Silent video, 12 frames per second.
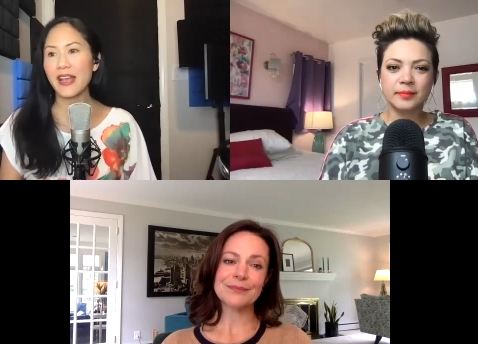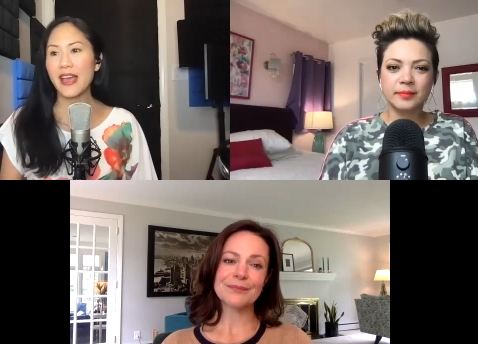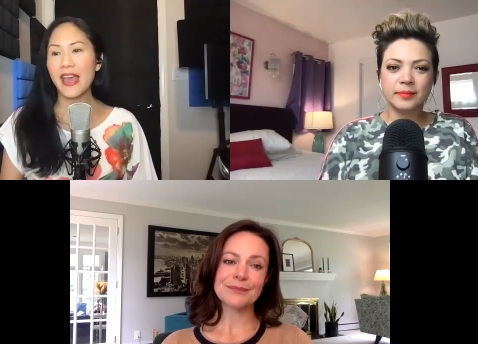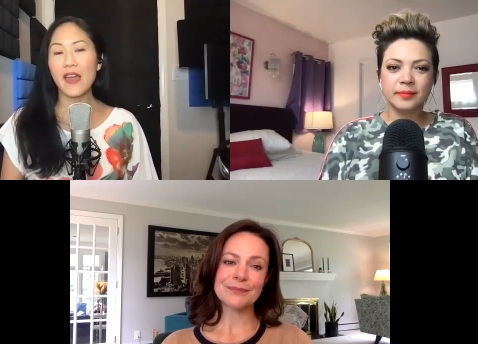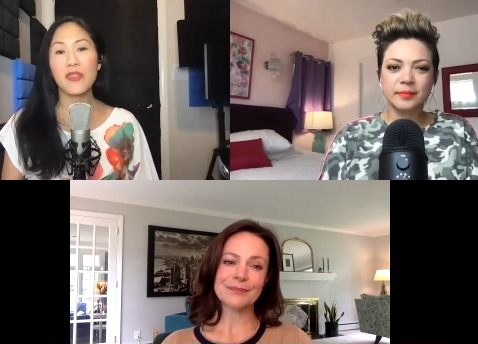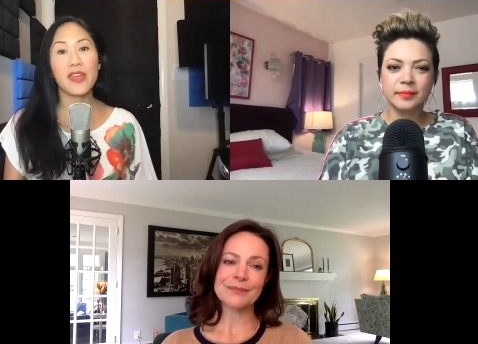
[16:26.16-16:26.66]

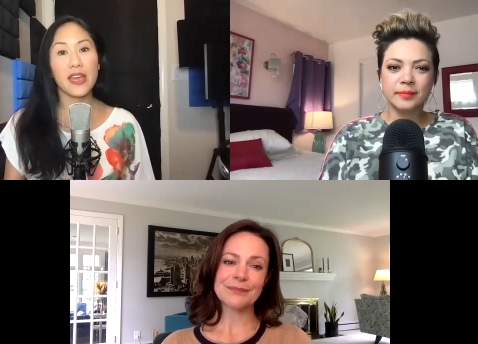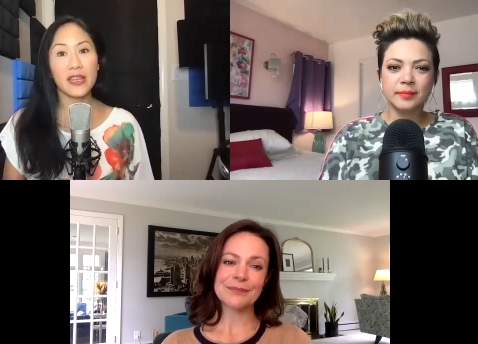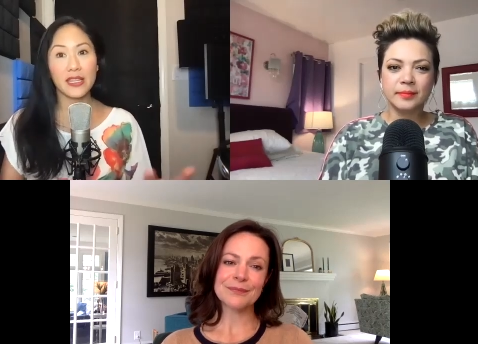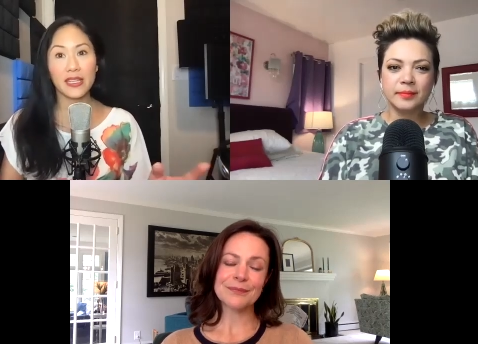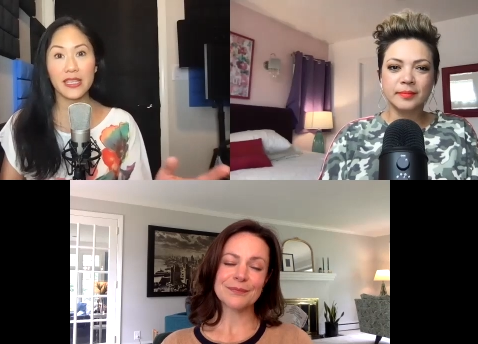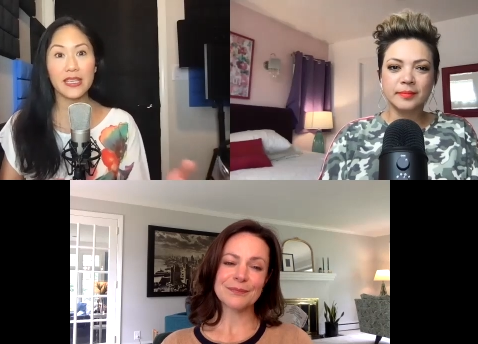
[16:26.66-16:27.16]
Speaker 1: and then
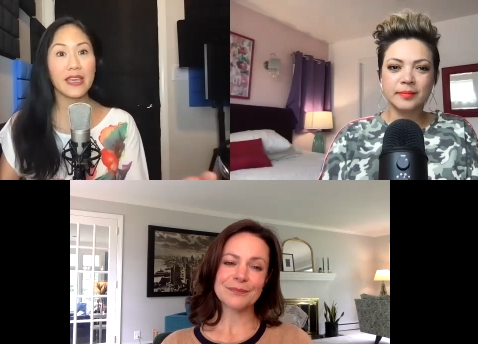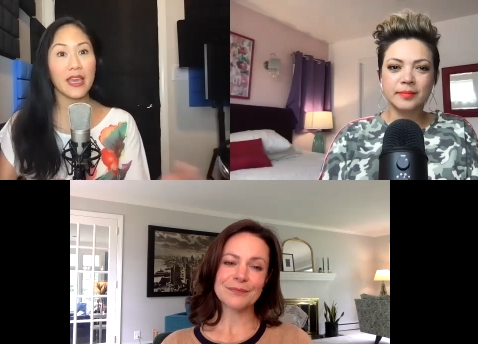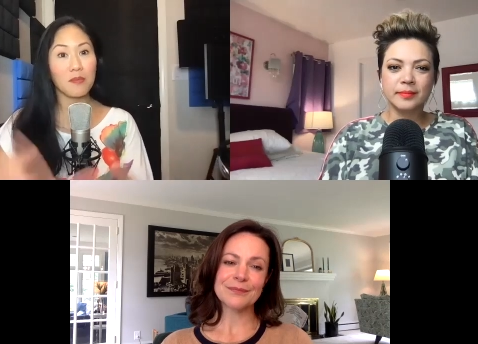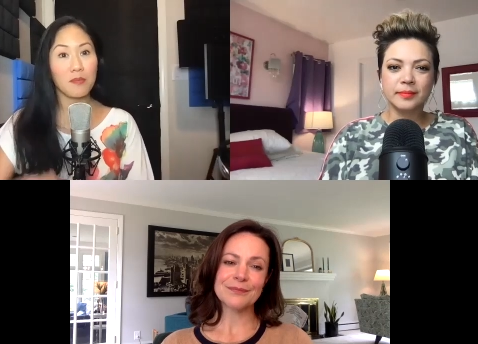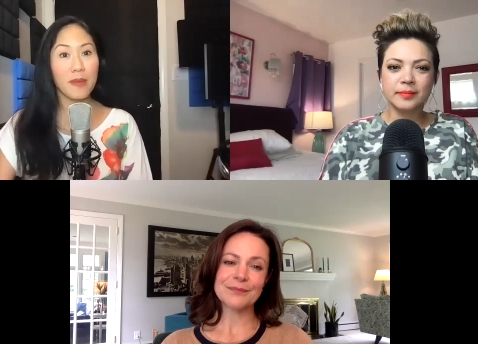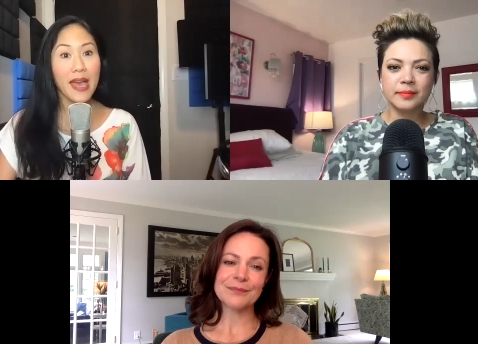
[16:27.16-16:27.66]
he
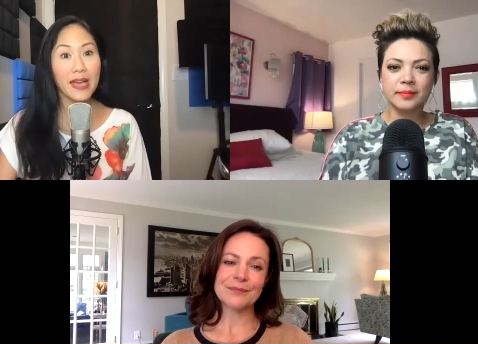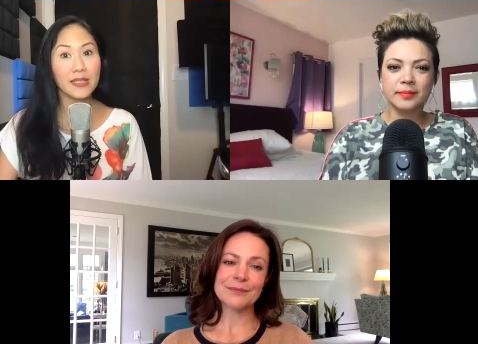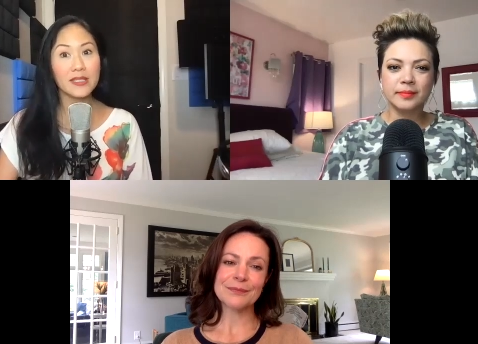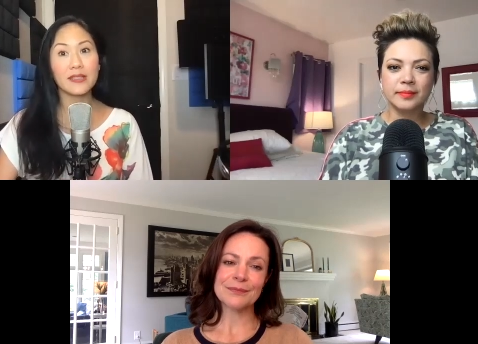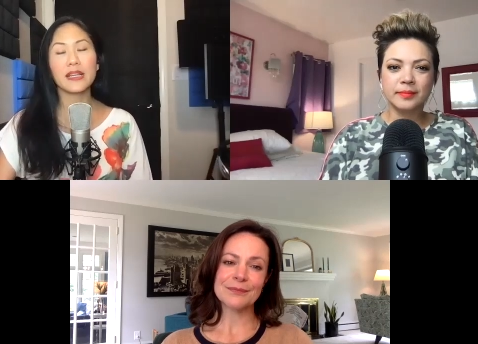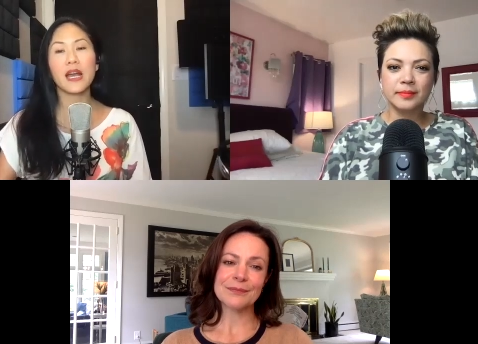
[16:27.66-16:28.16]
came back to
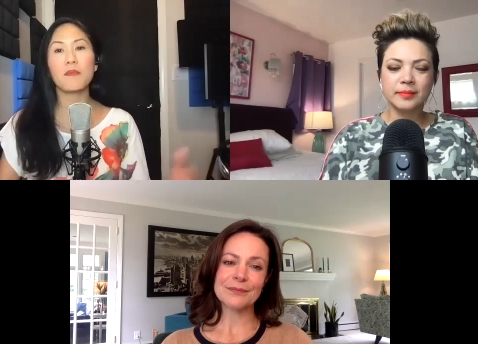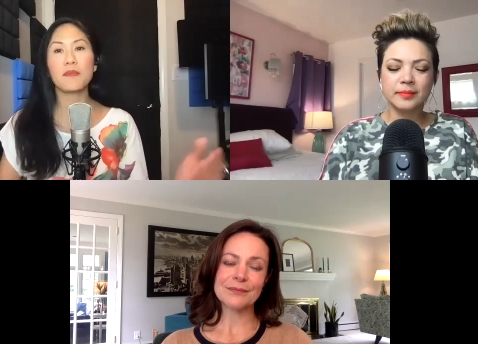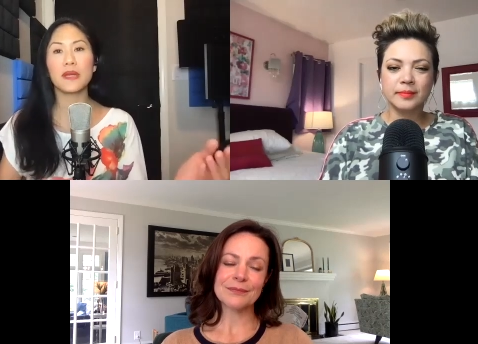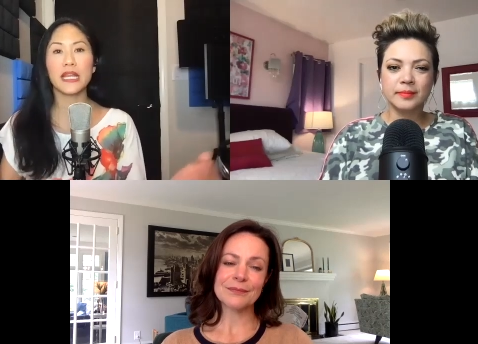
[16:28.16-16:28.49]
the company,